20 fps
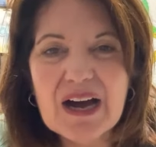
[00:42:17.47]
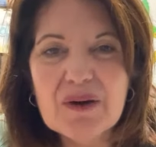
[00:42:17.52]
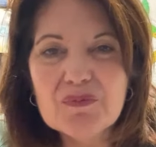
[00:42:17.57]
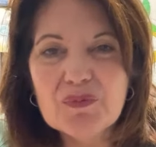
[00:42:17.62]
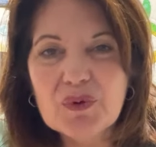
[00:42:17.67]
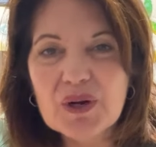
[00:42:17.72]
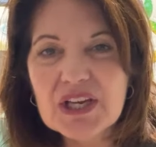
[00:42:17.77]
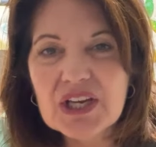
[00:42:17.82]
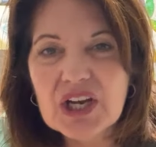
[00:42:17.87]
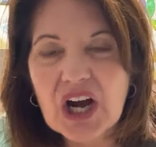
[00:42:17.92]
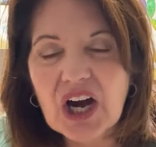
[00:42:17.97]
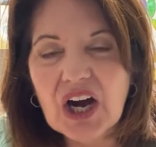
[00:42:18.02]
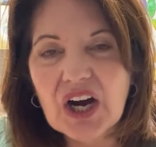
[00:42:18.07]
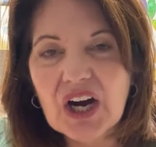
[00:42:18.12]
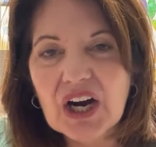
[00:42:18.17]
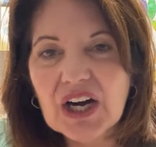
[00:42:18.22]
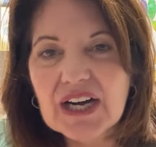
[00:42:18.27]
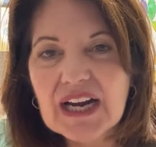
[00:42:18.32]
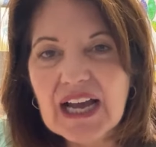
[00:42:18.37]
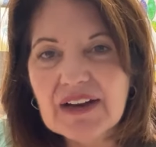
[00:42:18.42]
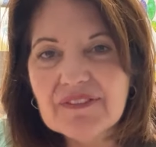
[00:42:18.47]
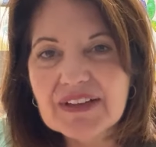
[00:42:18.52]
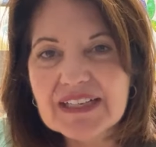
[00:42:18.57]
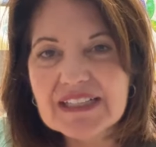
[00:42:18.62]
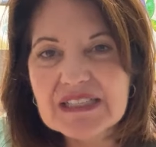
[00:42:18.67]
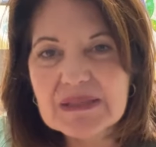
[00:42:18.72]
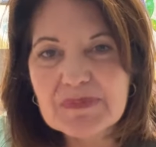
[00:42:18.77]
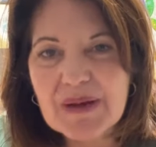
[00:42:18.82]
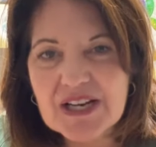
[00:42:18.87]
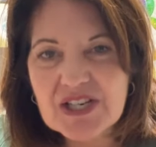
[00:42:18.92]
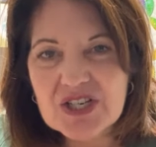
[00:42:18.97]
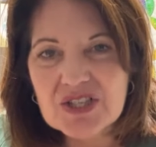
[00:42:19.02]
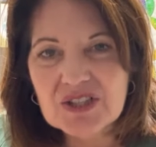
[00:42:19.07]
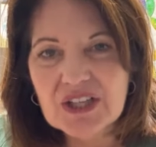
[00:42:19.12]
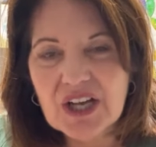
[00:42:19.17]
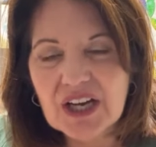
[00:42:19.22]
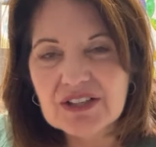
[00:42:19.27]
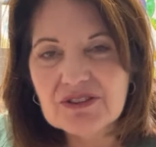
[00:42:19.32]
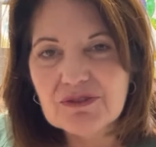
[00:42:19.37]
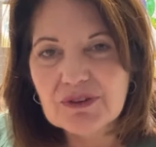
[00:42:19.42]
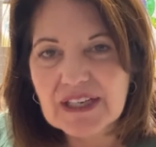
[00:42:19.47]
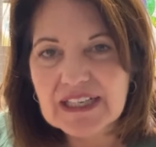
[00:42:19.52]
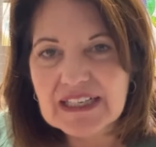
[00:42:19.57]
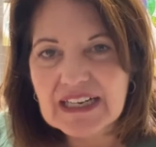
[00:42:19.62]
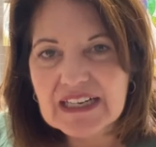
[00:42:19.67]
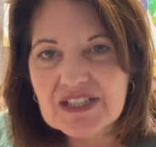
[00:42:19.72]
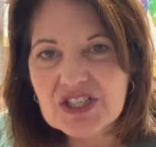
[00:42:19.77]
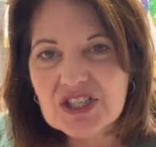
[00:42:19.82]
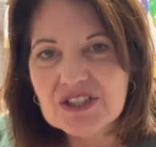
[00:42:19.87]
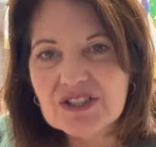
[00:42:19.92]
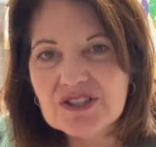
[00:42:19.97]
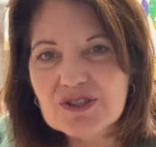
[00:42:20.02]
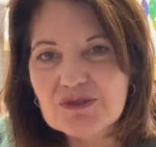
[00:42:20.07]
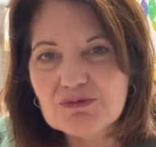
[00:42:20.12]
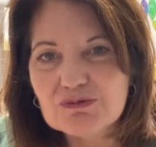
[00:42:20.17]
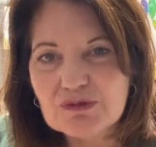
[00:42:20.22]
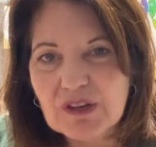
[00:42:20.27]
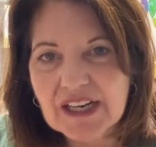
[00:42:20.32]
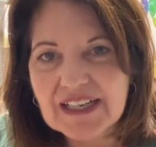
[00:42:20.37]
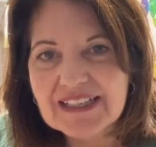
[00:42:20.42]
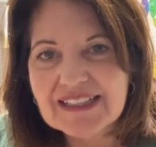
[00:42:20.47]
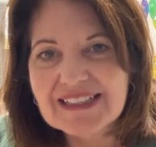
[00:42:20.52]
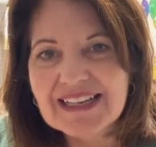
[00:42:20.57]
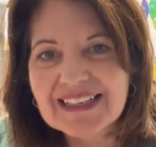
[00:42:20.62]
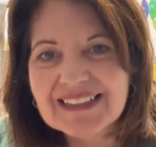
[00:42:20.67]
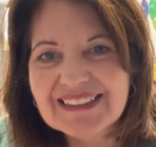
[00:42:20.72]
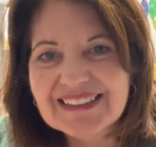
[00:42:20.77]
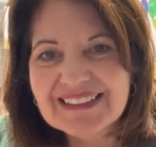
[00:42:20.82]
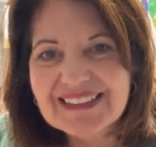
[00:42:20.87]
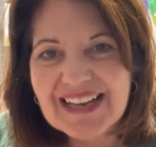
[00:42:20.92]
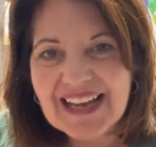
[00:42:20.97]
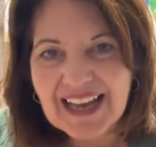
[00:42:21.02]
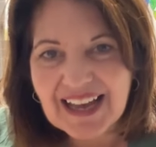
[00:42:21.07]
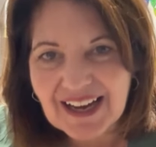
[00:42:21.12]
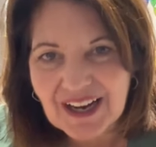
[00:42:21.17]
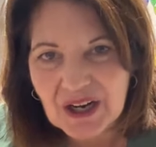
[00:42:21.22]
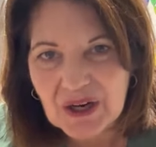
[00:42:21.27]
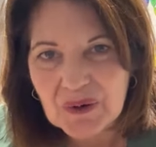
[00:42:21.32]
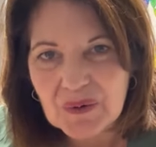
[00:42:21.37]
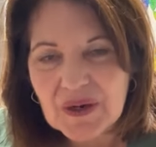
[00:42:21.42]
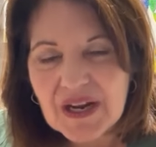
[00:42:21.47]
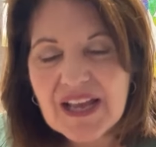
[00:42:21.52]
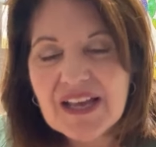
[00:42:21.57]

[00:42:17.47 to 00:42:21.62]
We are having a special on gradations right now.